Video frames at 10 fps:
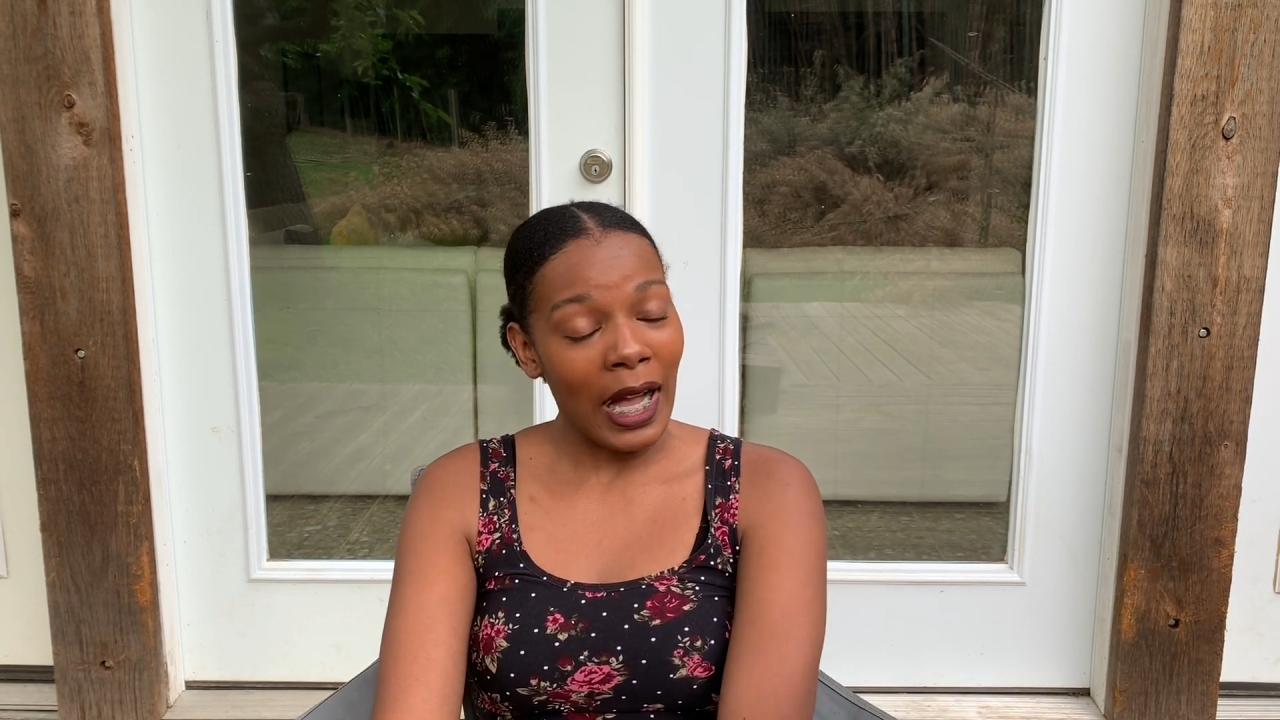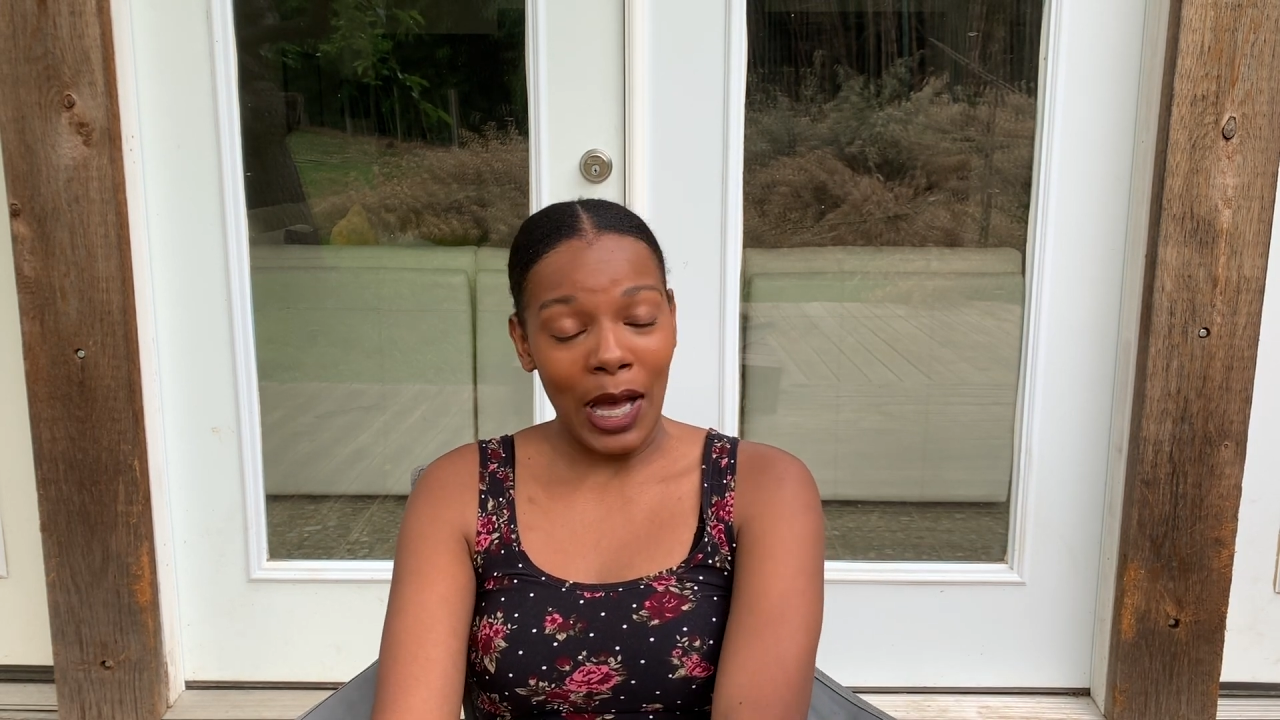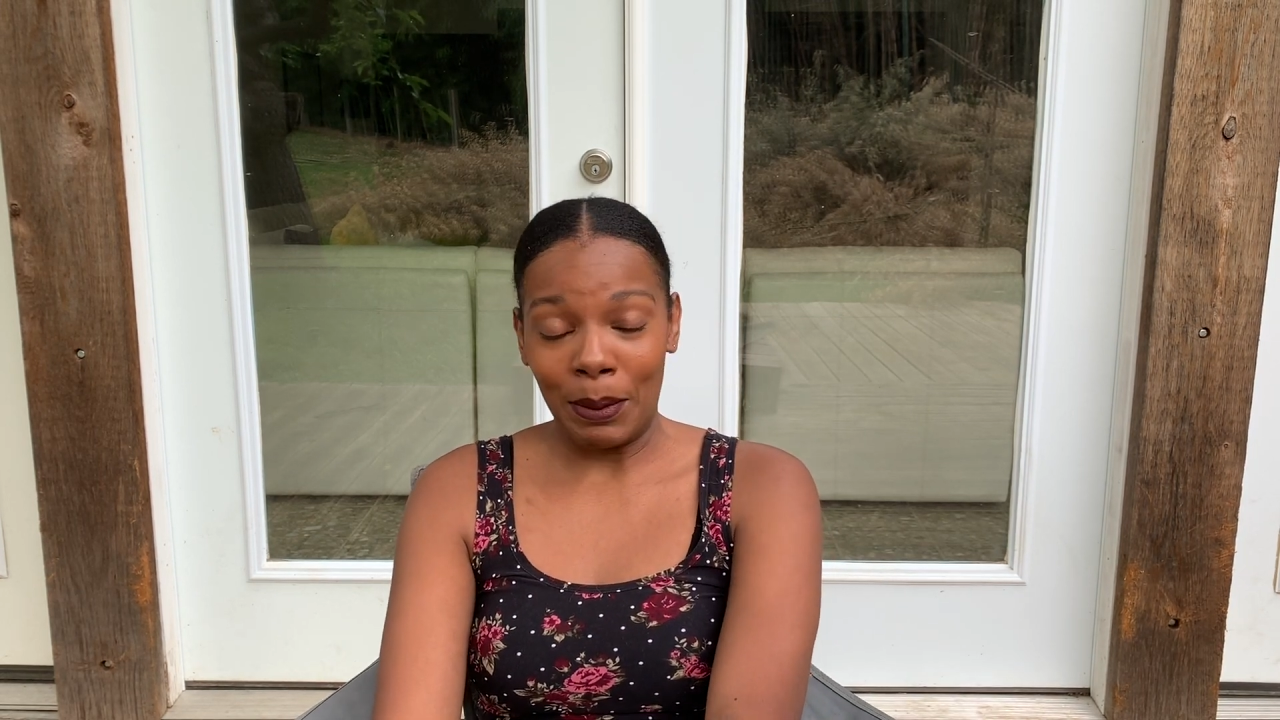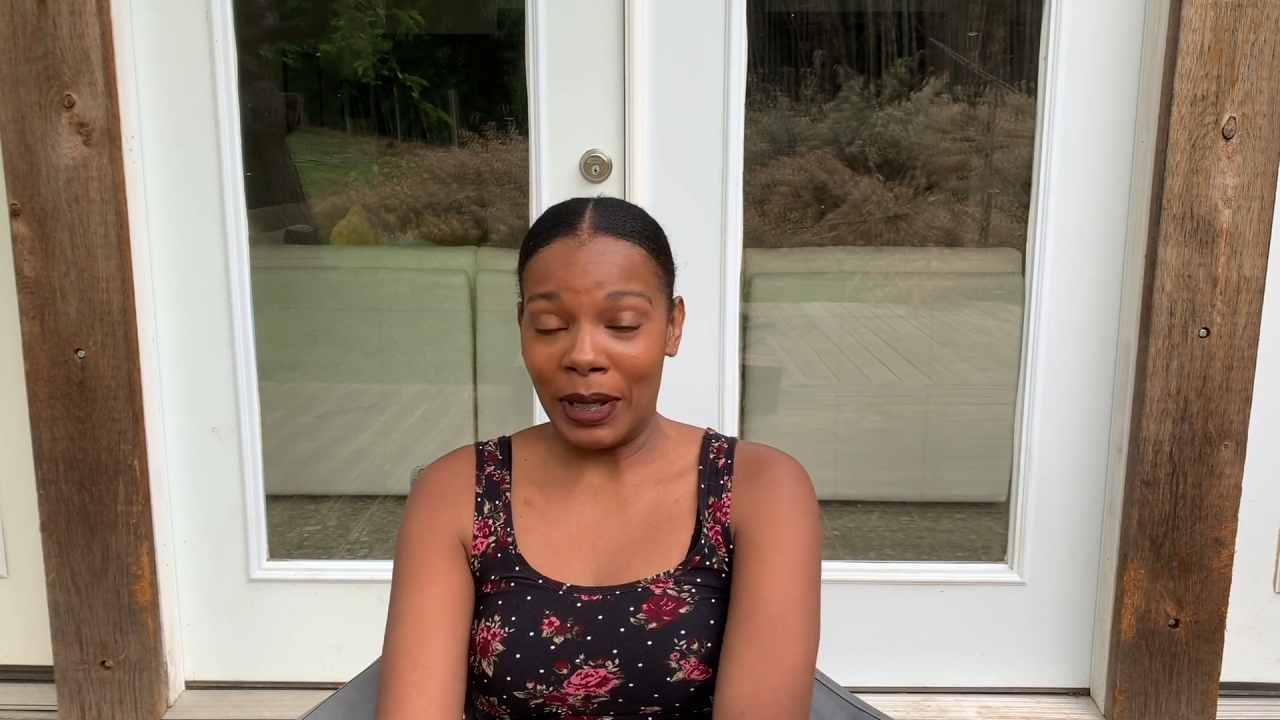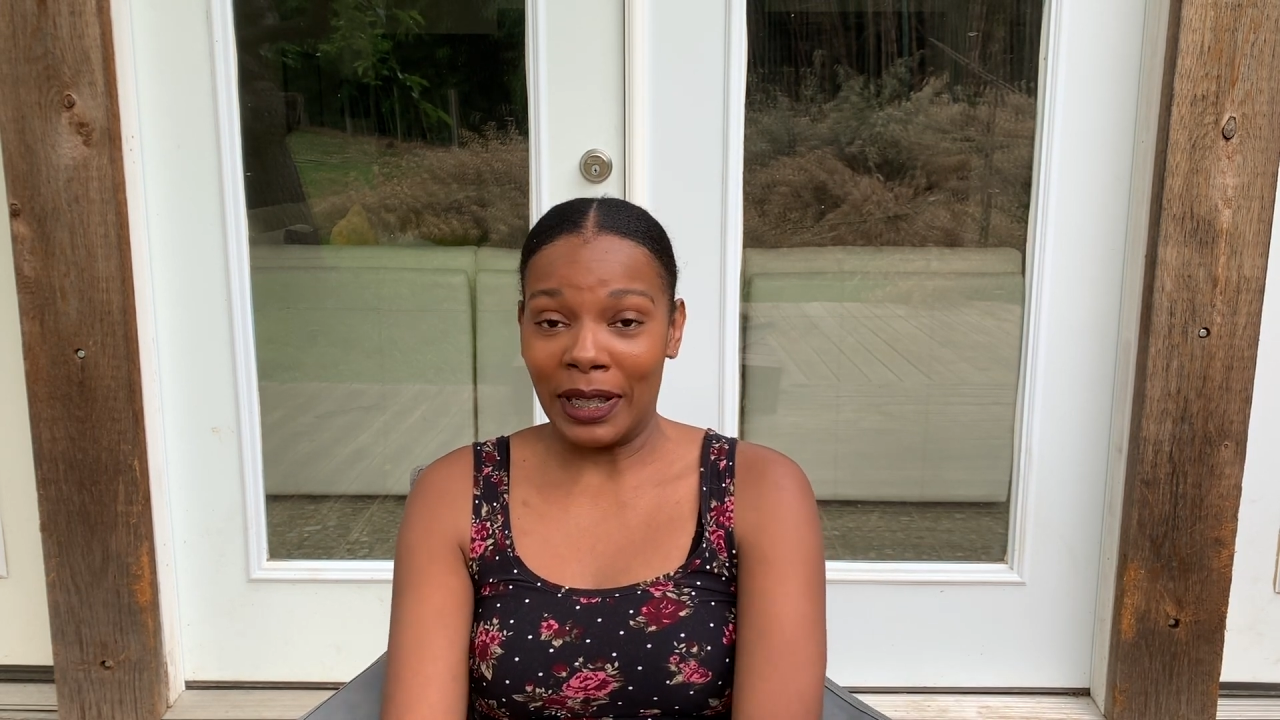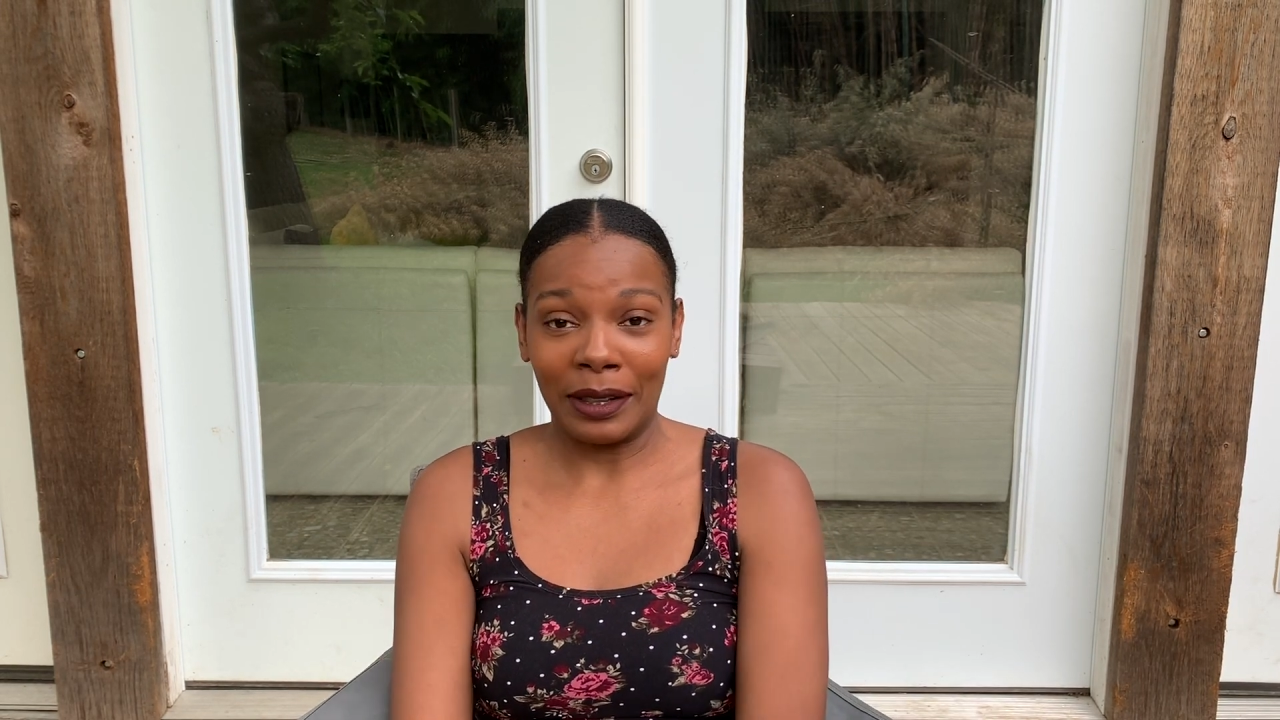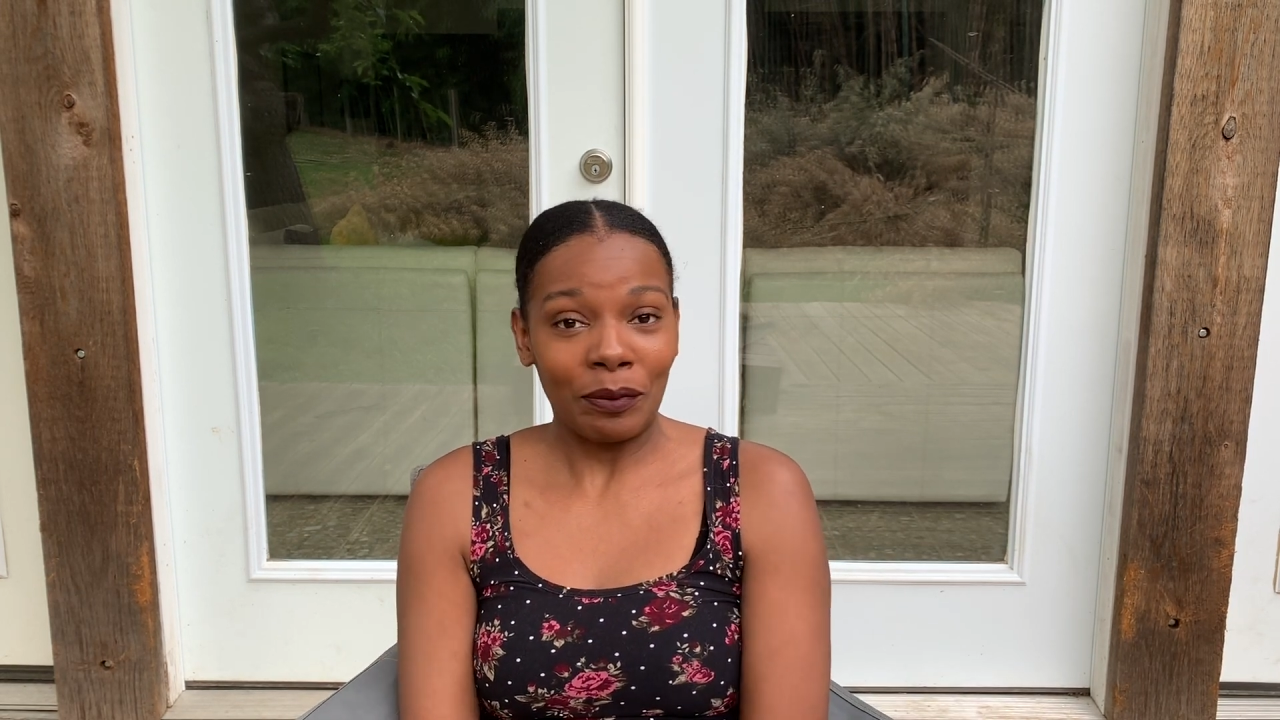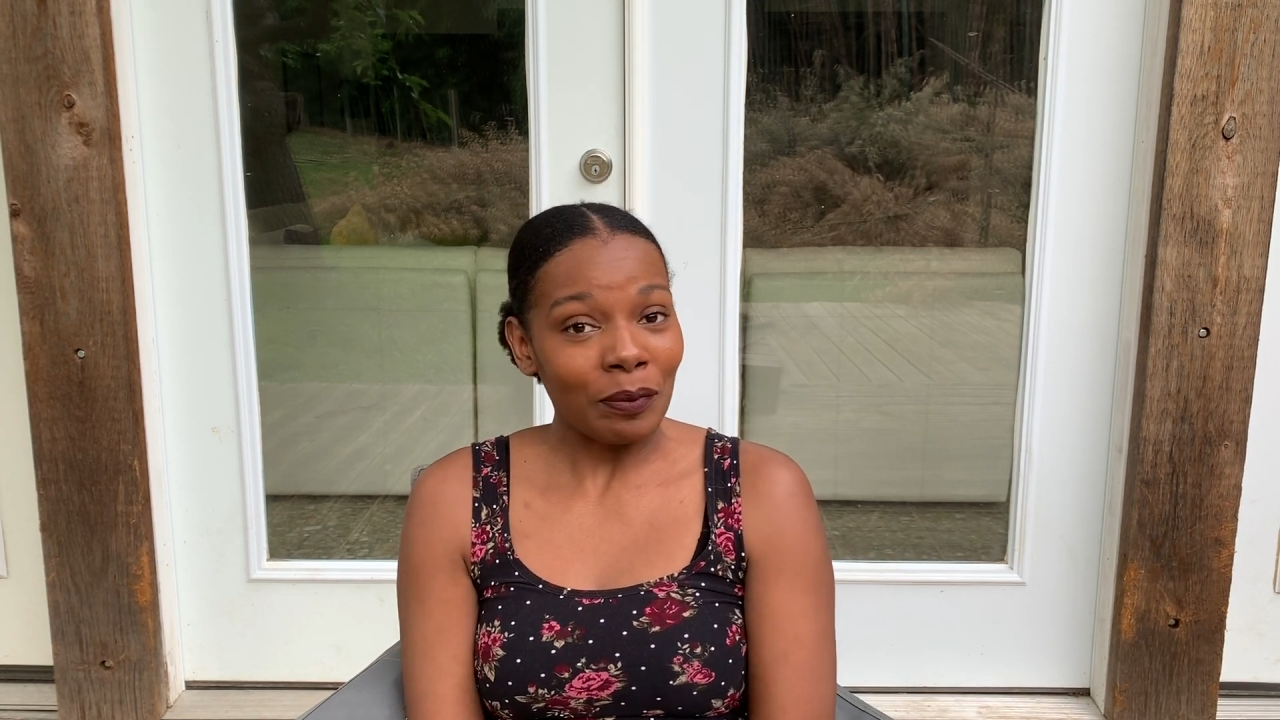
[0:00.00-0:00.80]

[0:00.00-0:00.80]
I mean,